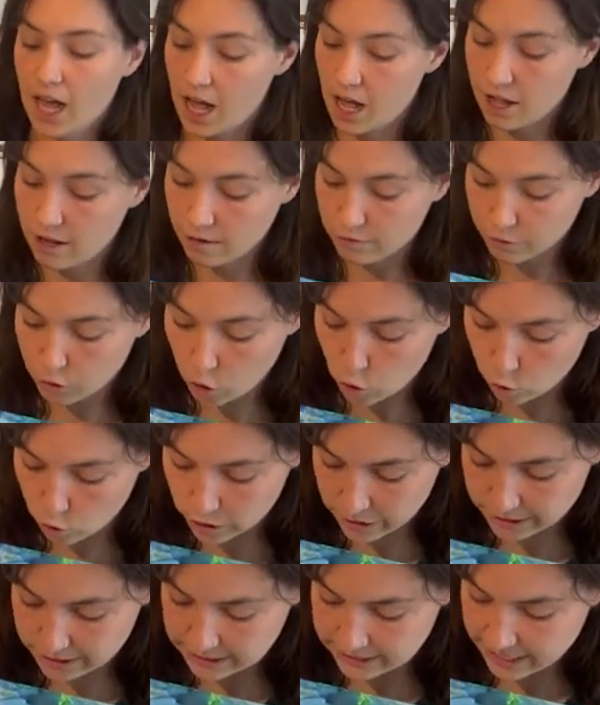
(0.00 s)
Of
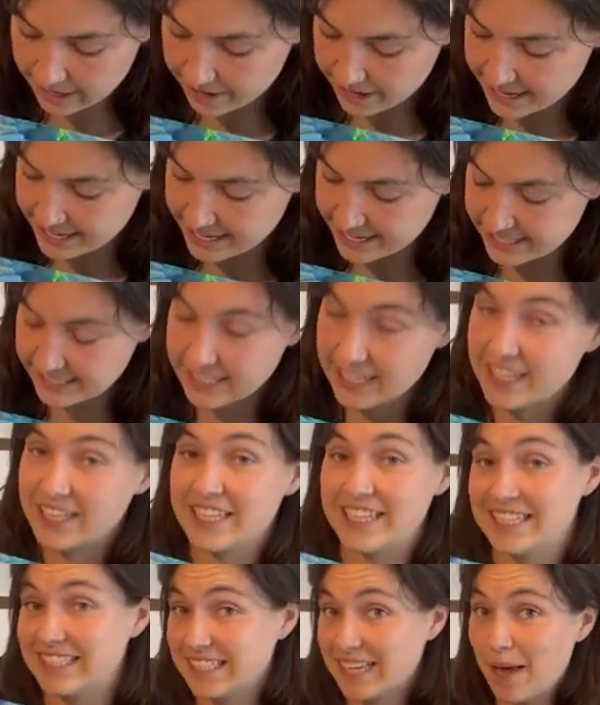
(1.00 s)
course, there is
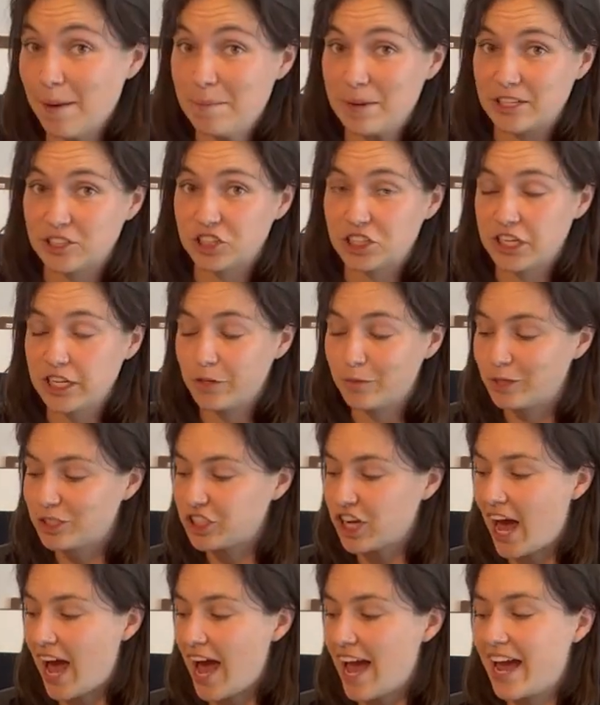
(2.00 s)
this commission, which
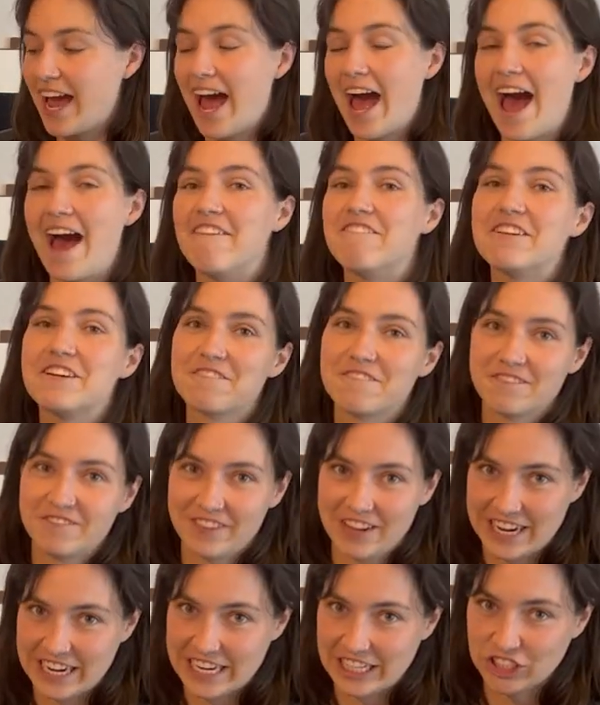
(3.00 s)
I have
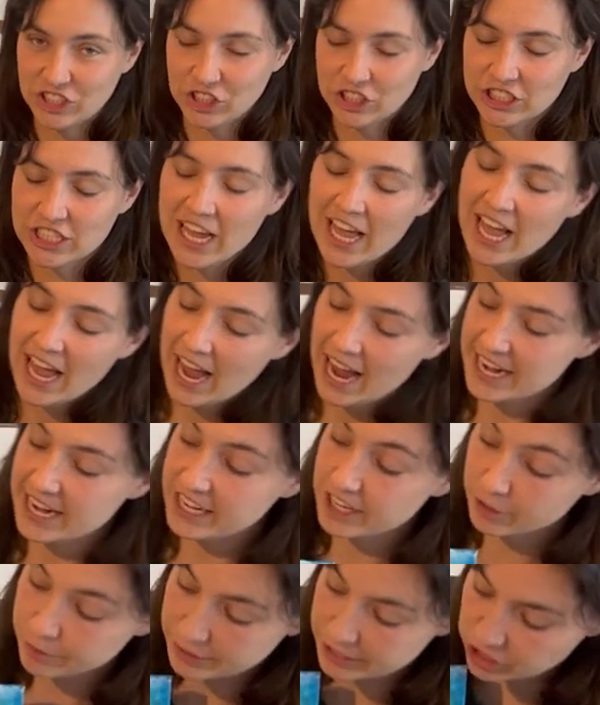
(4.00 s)
finished. I need
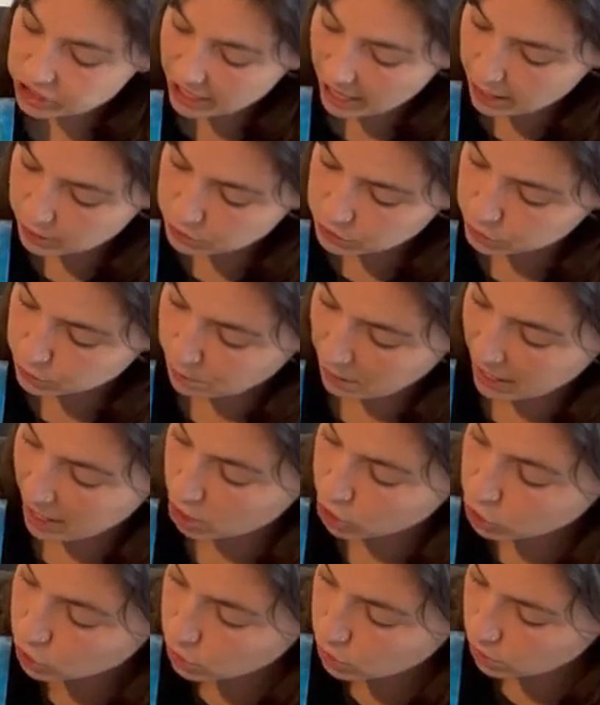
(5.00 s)
to reach out to my
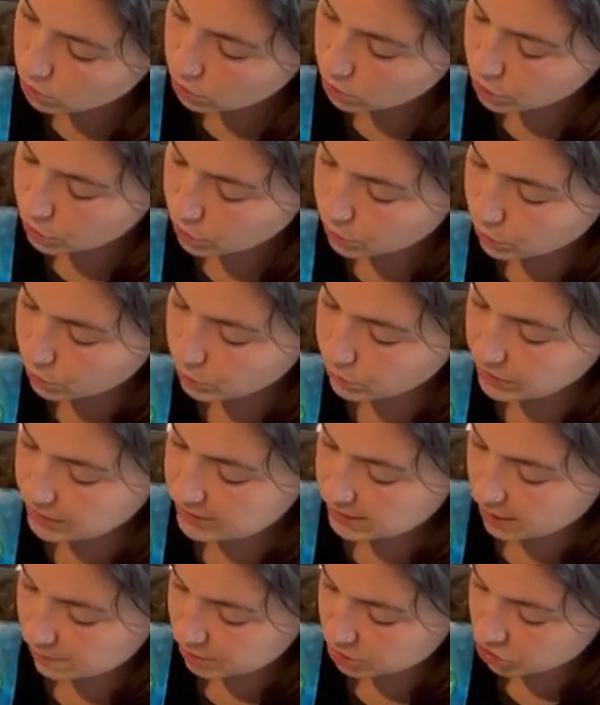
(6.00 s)
uncle, who this
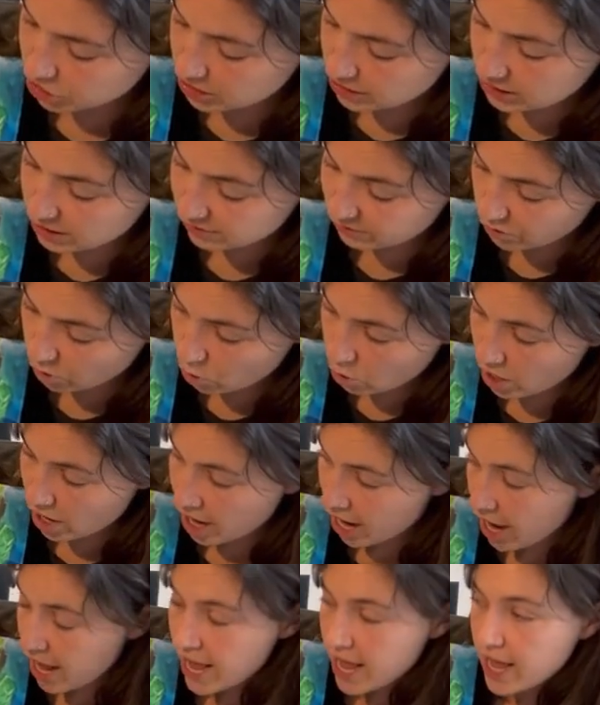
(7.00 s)
commission is for,
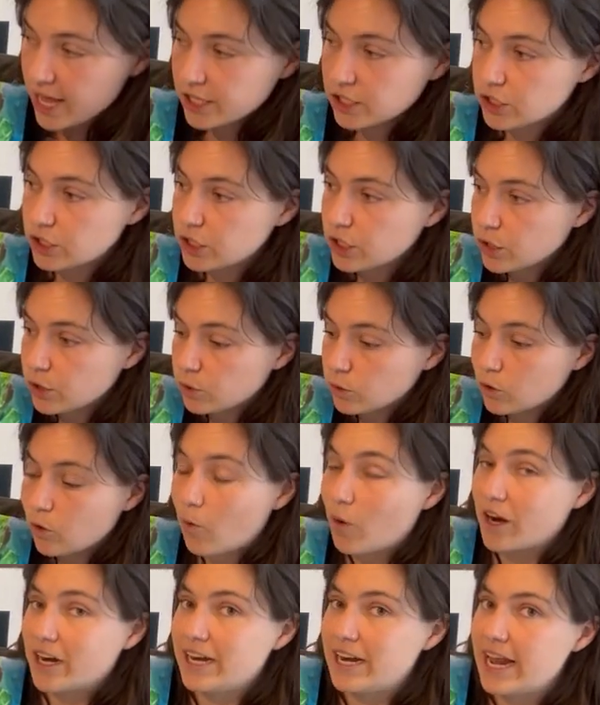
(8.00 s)
to
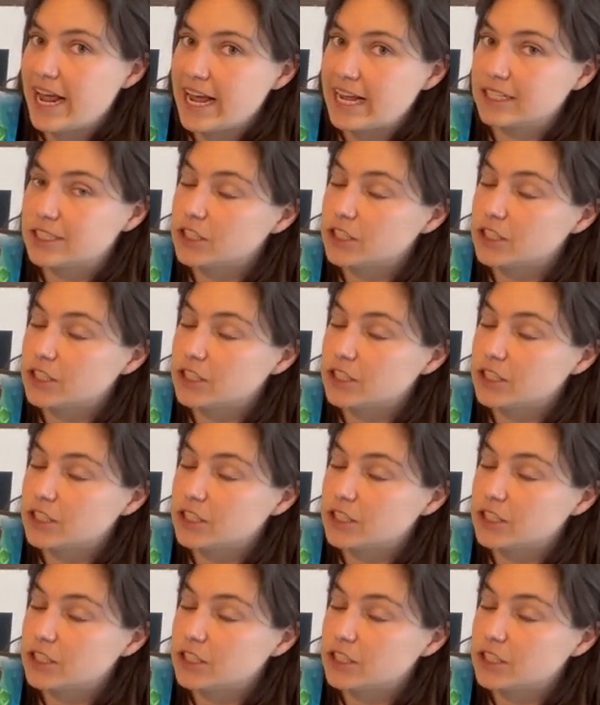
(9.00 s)
coordinate